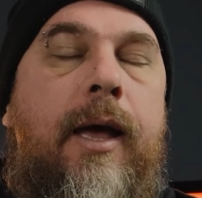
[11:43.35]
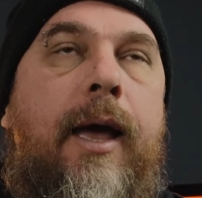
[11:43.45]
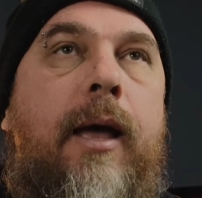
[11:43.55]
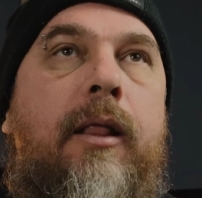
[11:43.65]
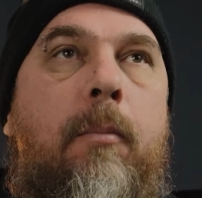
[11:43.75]

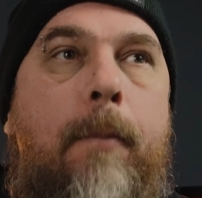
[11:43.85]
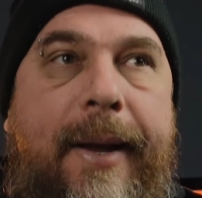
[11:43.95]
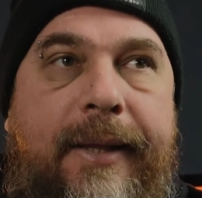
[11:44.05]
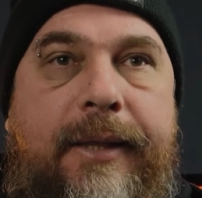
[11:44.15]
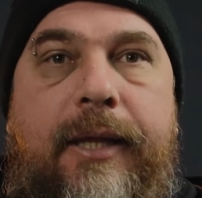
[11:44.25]
And the
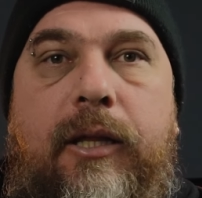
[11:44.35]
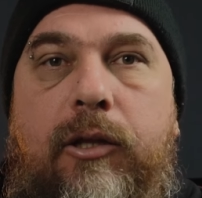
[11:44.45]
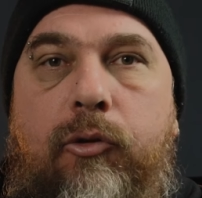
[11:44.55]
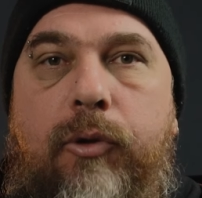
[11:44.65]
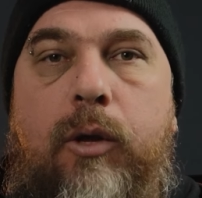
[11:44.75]
main thing
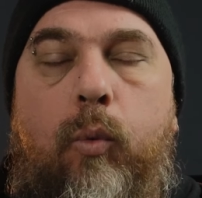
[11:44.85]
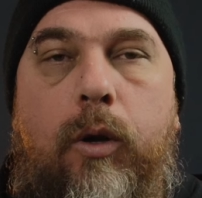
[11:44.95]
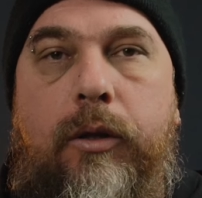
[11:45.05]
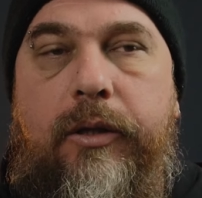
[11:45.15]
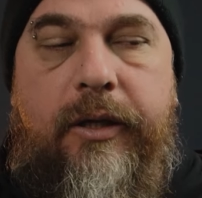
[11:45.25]
that you really
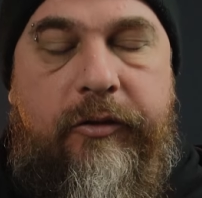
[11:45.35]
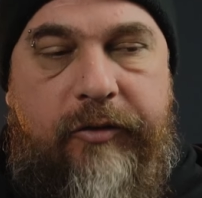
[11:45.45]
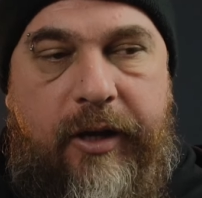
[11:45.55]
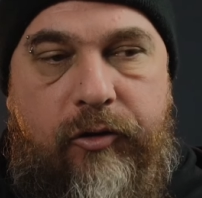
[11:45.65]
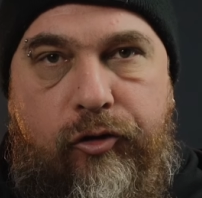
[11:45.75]
want
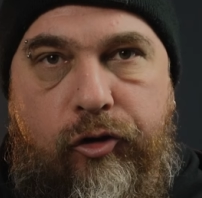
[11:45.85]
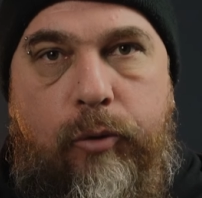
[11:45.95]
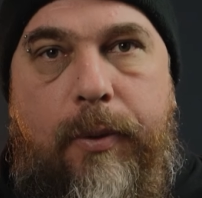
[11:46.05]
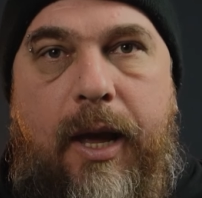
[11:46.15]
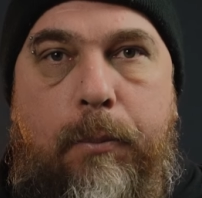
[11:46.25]
is that
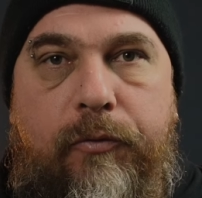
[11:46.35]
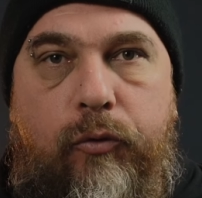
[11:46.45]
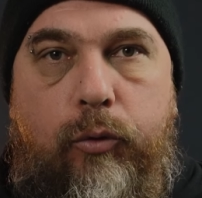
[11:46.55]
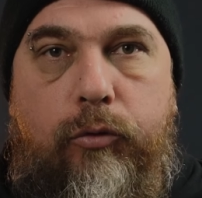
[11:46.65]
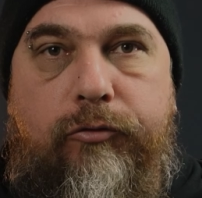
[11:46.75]
tube amp of
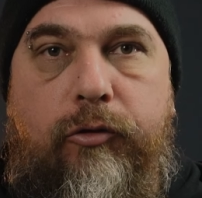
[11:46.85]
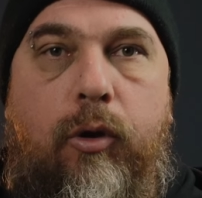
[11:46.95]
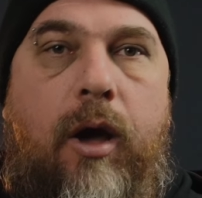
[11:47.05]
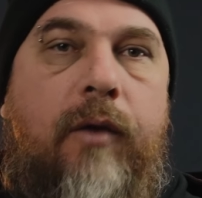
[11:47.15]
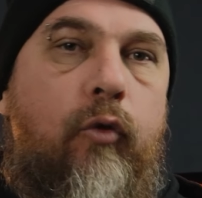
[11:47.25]
yours to
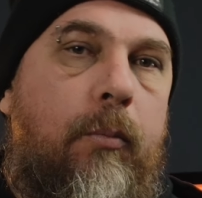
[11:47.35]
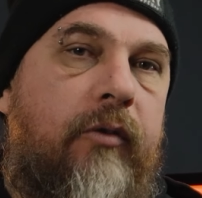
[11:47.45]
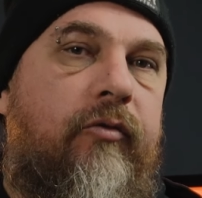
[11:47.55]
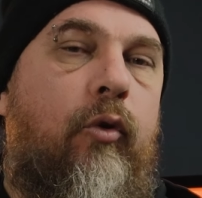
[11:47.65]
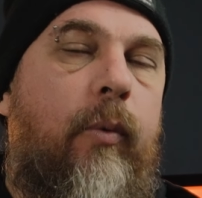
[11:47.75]
kind of
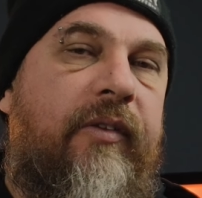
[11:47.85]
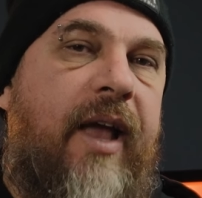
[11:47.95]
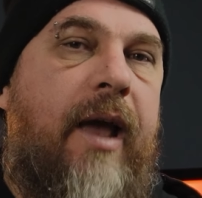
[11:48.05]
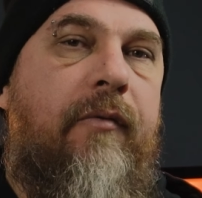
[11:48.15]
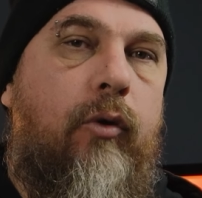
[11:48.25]
almost always
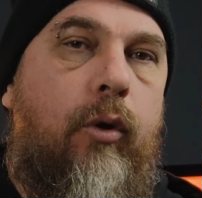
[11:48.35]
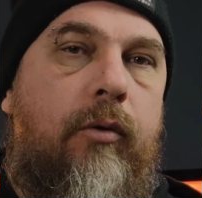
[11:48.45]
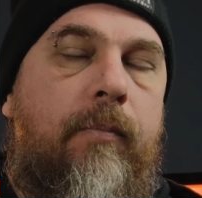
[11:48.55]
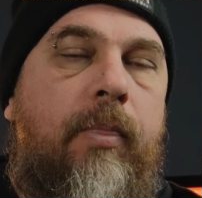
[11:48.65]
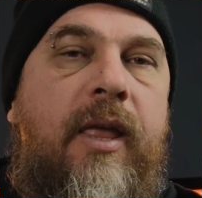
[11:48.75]
have it
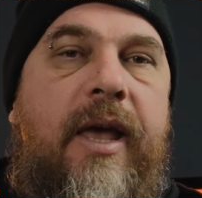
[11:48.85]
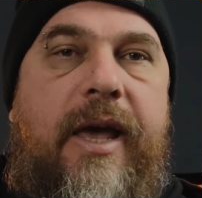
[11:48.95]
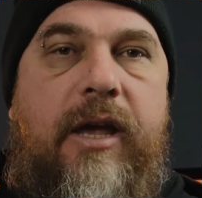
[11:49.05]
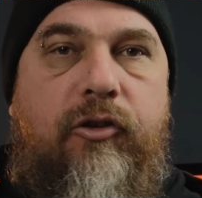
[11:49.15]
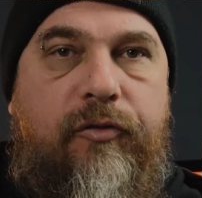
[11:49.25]
on
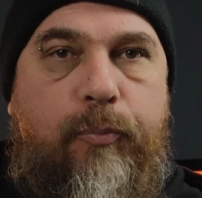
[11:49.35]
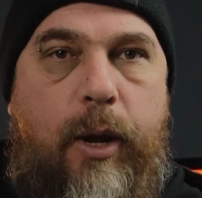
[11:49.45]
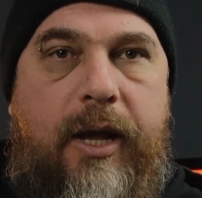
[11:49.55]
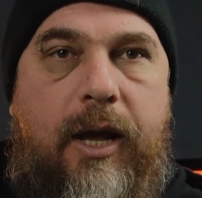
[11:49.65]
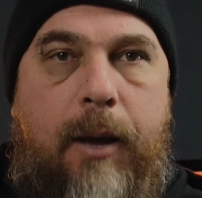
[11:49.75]
edge of
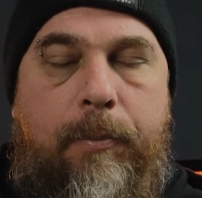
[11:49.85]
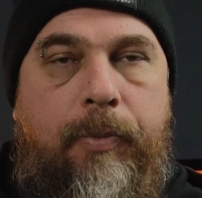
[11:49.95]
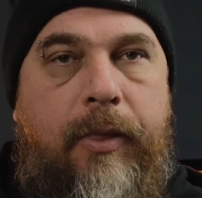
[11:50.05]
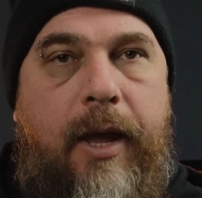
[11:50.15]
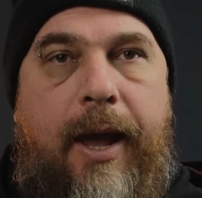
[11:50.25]
breakup.
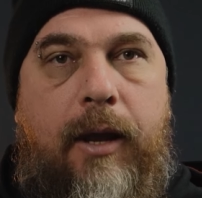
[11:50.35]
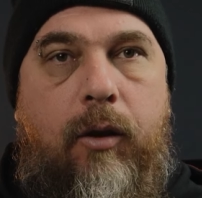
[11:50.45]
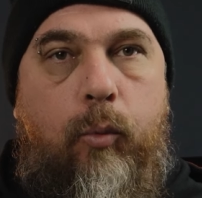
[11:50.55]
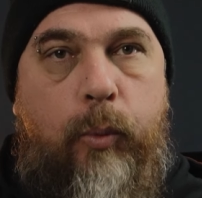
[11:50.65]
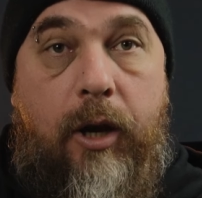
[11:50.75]

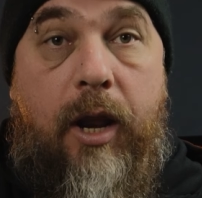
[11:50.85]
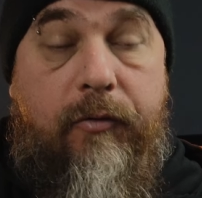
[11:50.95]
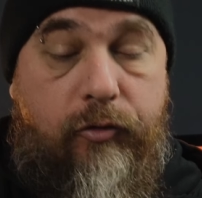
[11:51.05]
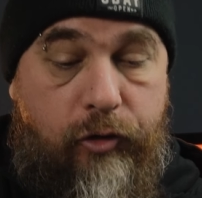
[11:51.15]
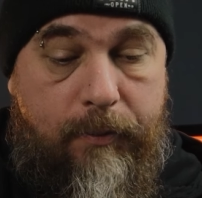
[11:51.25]
And we don't
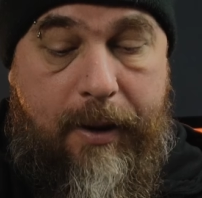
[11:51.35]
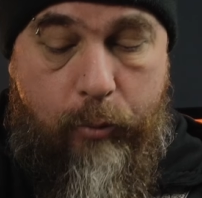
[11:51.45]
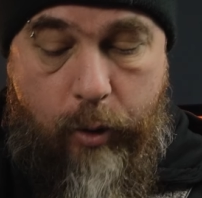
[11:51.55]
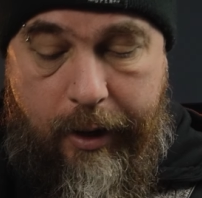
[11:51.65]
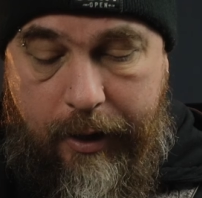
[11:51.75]
have a tube
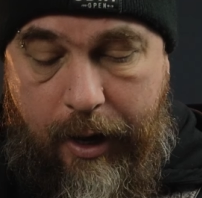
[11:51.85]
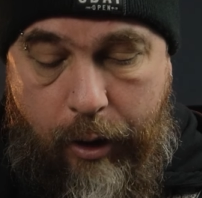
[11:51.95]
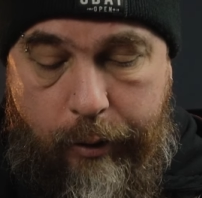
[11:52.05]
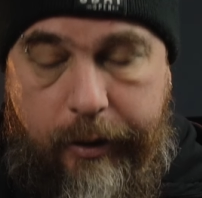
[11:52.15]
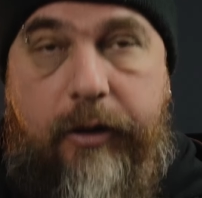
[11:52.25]
amp right
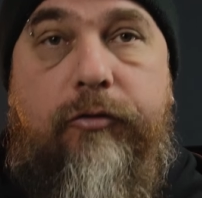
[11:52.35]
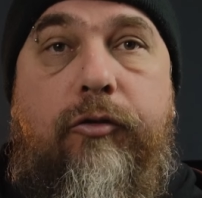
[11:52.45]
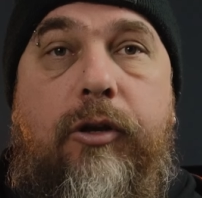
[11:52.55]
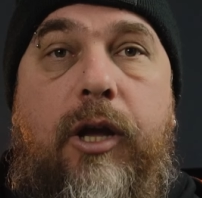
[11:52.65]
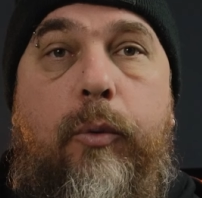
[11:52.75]
now in the
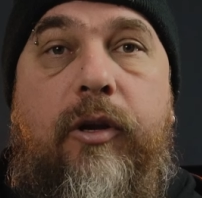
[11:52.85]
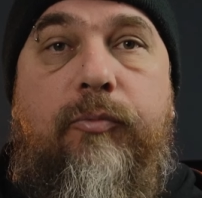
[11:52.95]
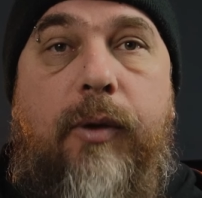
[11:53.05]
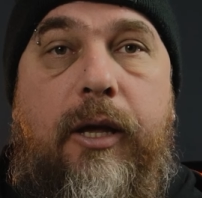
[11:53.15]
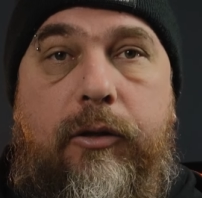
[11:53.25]
studio. We're
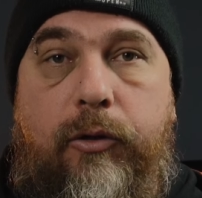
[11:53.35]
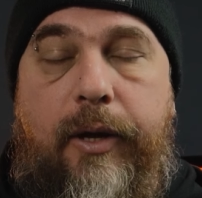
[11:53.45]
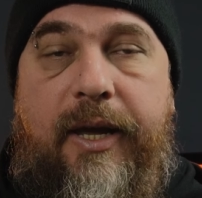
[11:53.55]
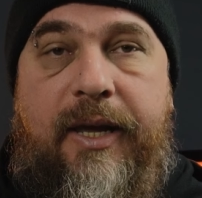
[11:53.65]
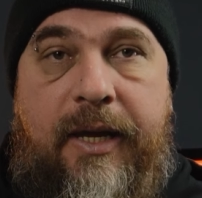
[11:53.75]
just playing
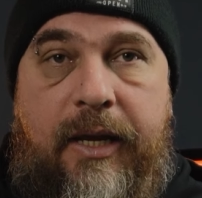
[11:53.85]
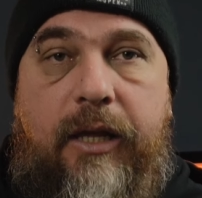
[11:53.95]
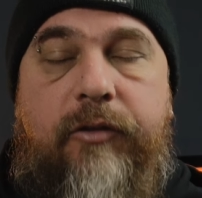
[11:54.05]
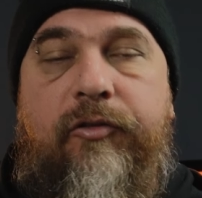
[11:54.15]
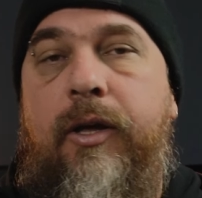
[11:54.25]
through a
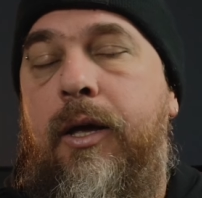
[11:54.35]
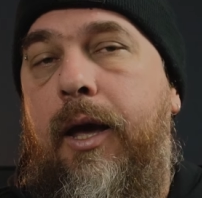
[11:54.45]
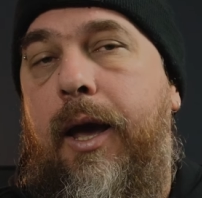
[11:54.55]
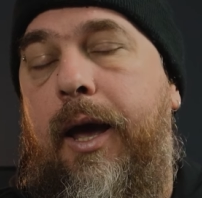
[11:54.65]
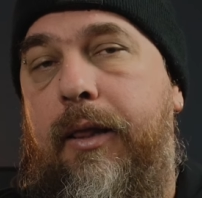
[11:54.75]
Helix,
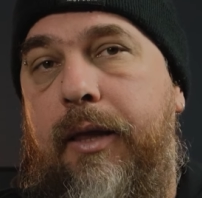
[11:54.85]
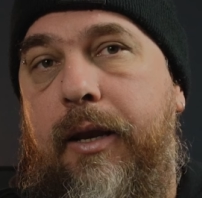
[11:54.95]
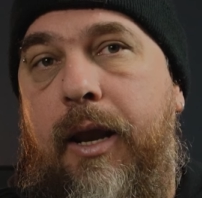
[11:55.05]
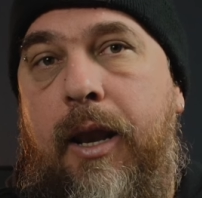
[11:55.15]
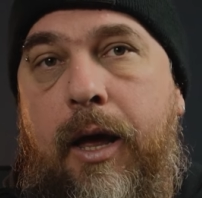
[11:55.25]
and
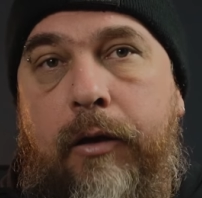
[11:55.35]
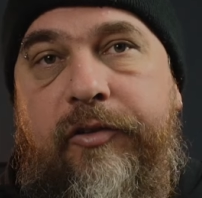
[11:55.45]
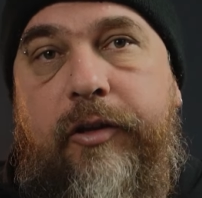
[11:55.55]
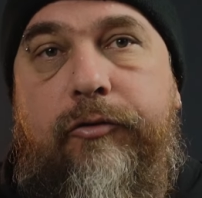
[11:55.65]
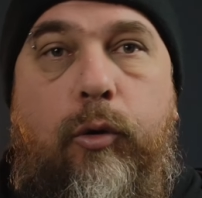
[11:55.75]
that
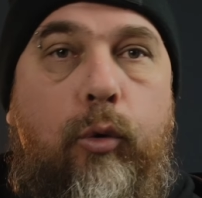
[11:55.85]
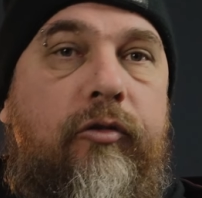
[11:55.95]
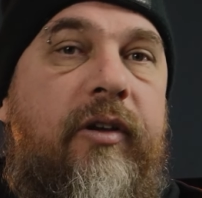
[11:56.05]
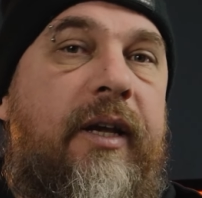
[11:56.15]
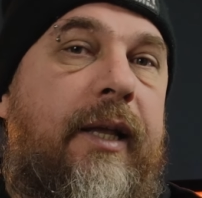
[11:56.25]
allows us to
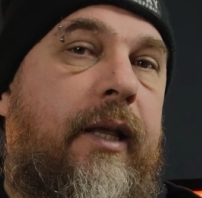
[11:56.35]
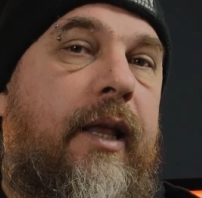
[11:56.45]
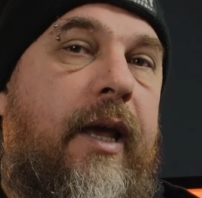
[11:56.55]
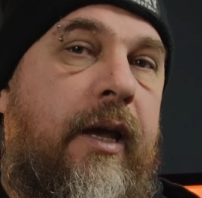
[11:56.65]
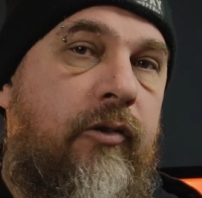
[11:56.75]
also get
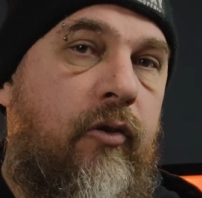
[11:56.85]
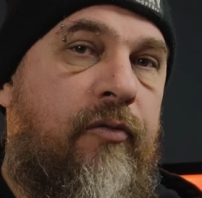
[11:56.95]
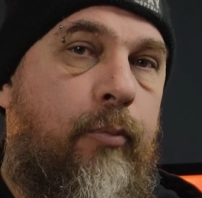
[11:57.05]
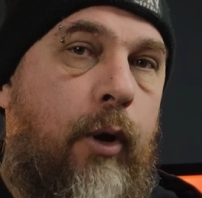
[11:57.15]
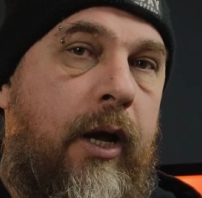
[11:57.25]
that edge
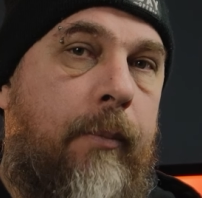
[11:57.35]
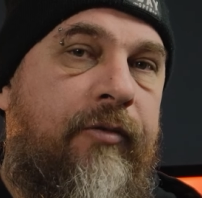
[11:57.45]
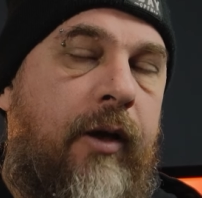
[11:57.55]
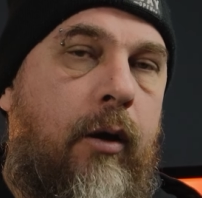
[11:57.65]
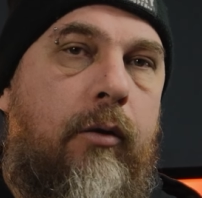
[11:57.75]
of breakup
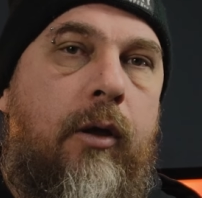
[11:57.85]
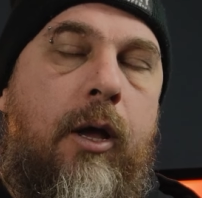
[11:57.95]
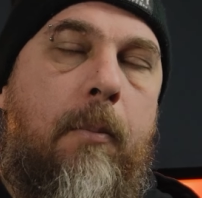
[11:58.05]
sound.